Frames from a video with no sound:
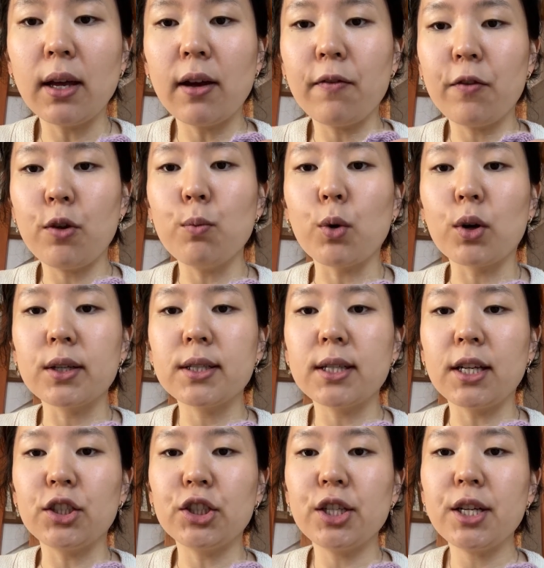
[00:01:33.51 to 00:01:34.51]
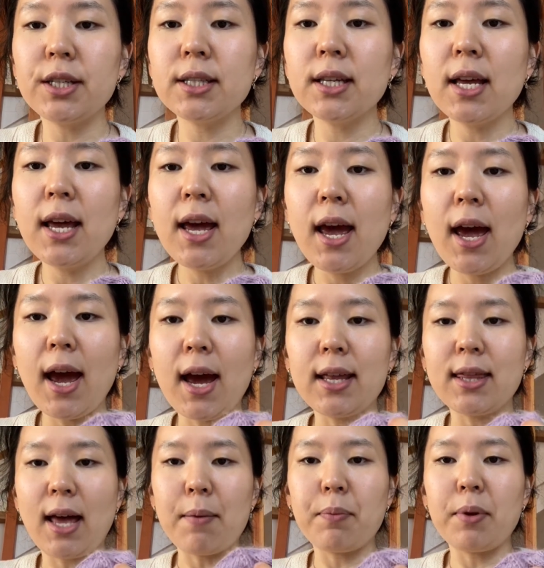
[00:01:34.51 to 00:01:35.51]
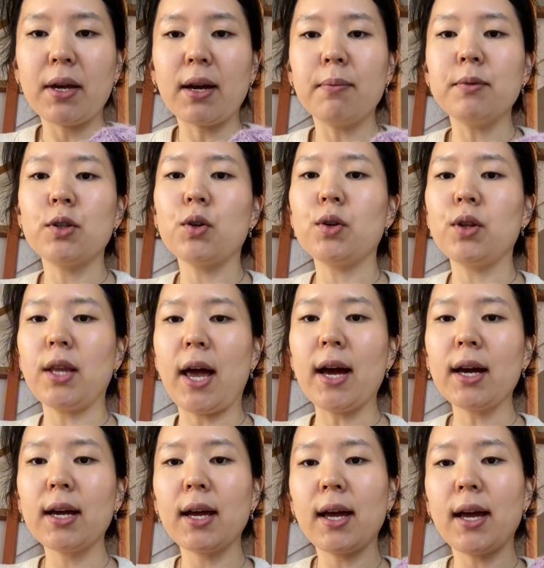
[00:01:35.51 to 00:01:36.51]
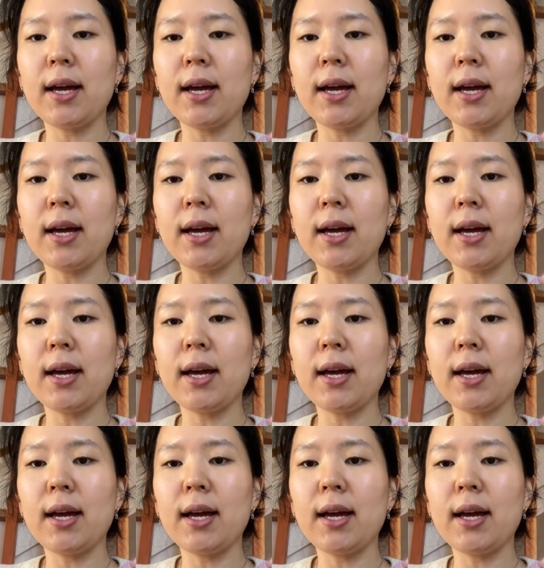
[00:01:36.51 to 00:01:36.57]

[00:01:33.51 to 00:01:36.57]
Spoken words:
a few more stitches, and that becomes your neck.